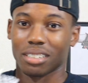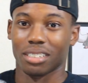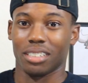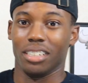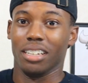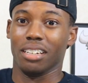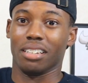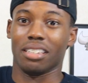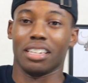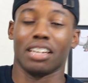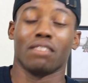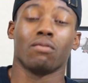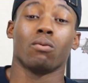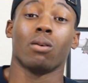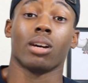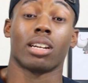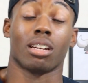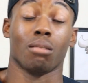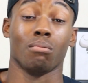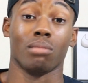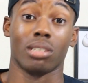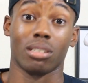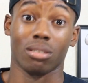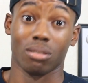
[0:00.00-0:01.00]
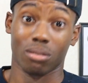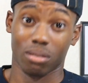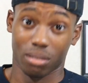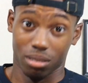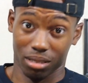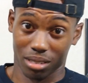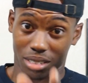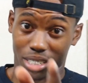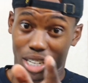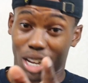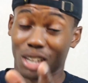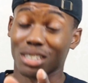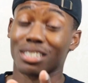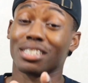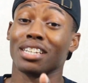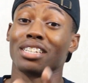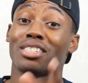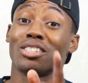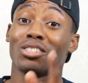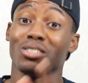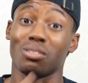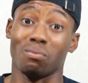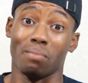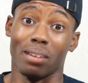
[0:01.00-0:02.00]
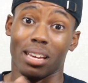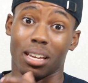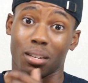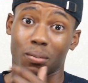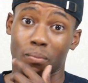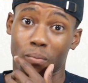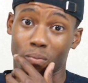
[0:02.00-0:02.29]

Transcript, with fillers: Yeah, giveaway coming soon. Y'all stay tuned, man.